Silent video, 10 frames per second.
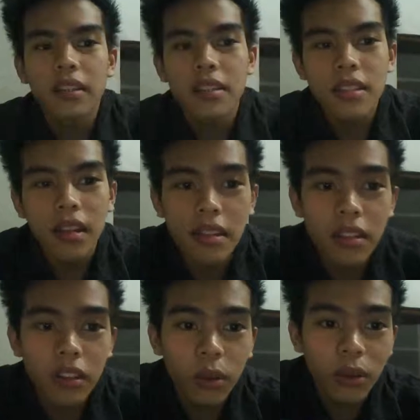discuss
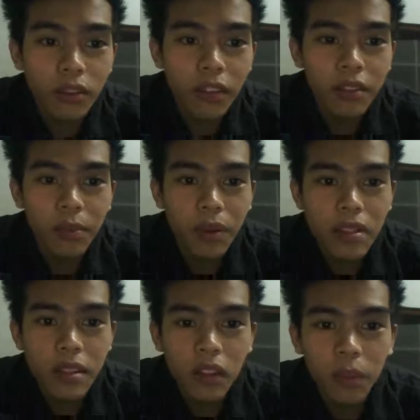the role of every
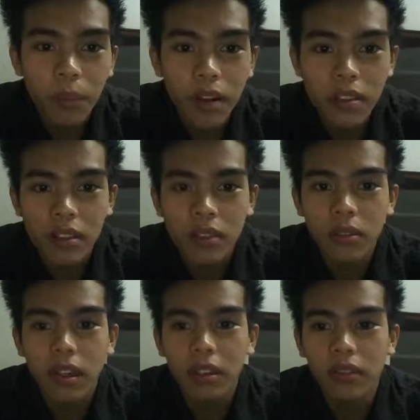part in comparison
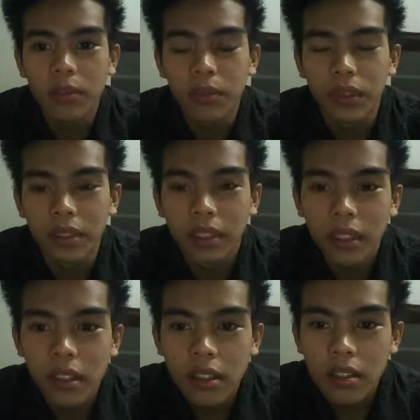to that of the bird.
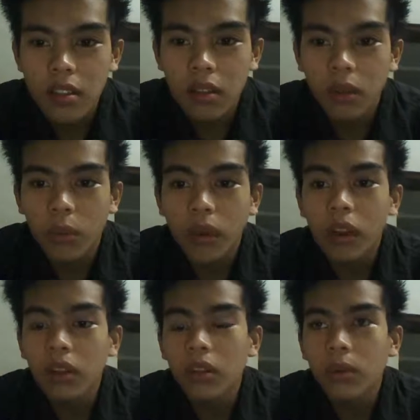So we
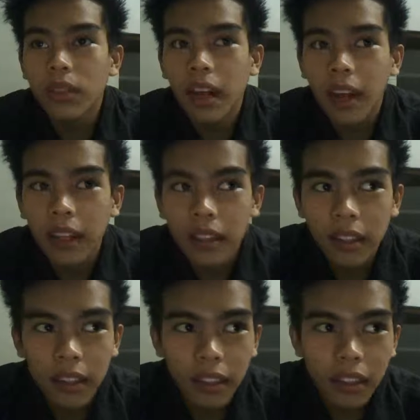all know that
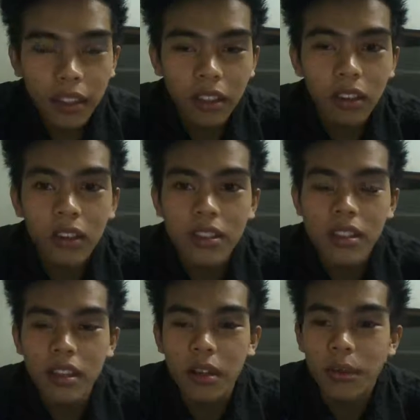
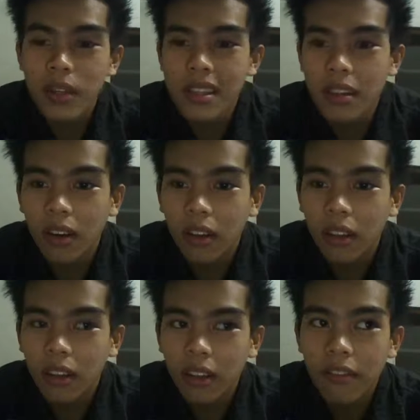technologies are based
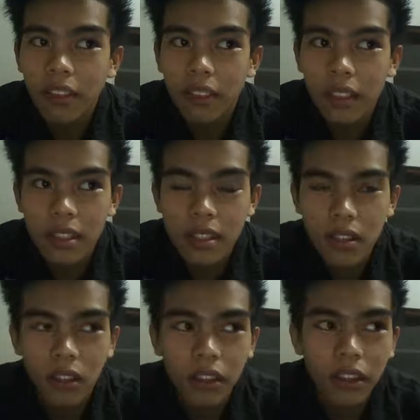on living
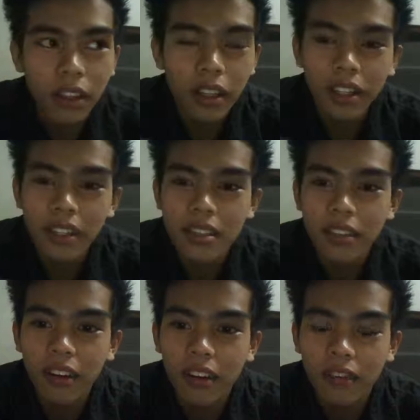things, or it is
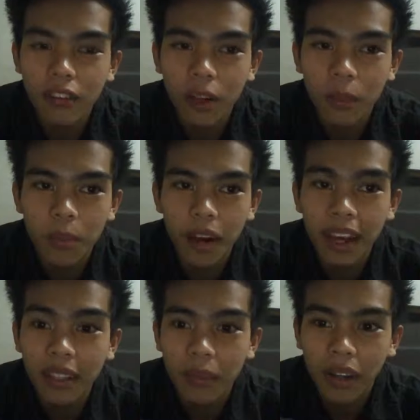derived from
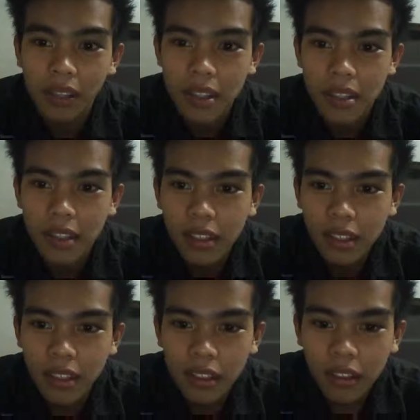animals,
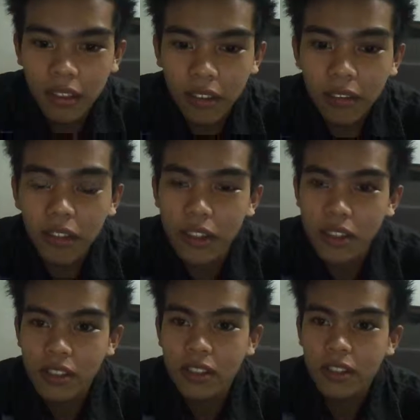of
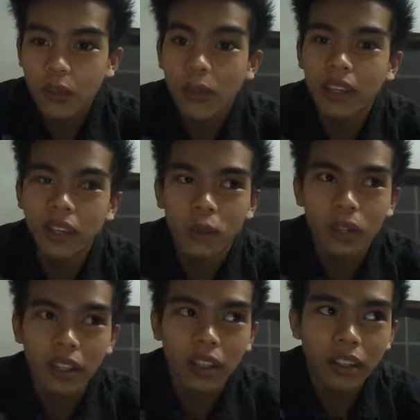course, to make it
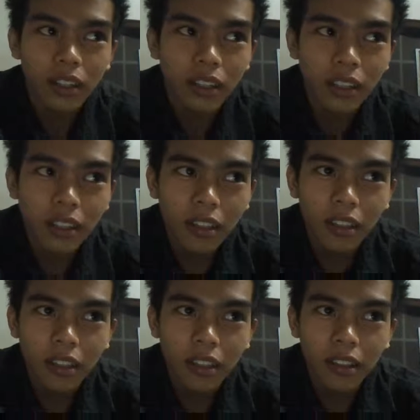work.
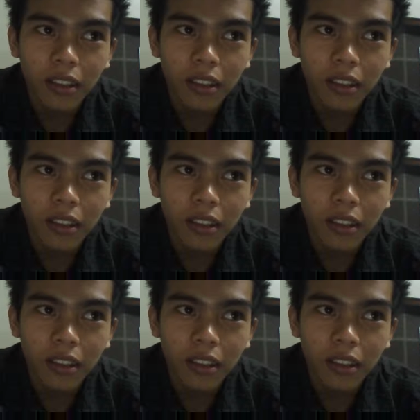Um,